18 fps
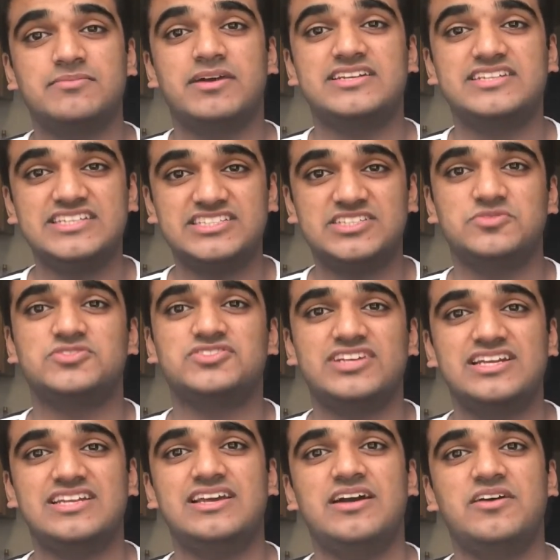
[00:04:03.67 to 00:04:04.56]
My teacher was
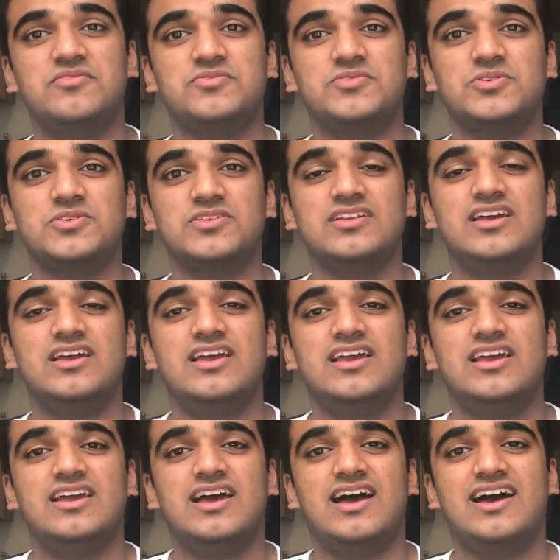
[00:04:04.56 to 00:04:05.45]
really helpful,
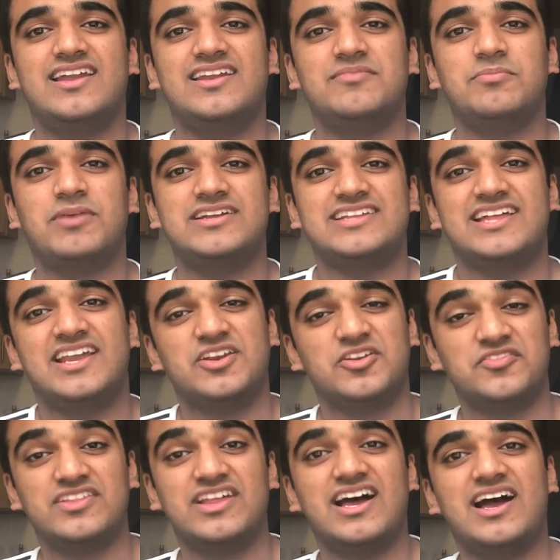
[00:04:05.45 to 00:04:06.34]
and by the
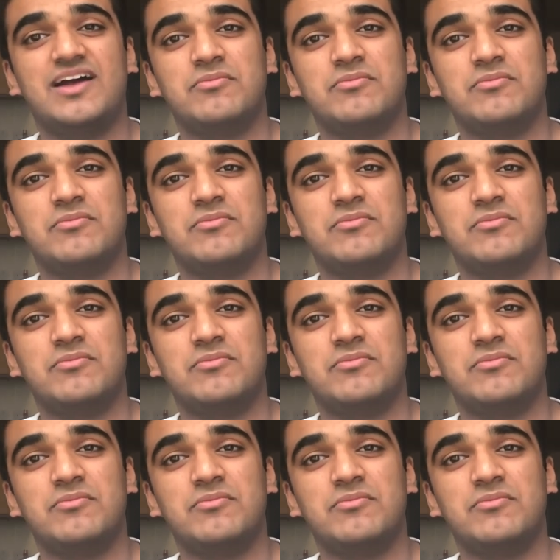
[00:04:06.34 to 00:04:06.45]
end of that,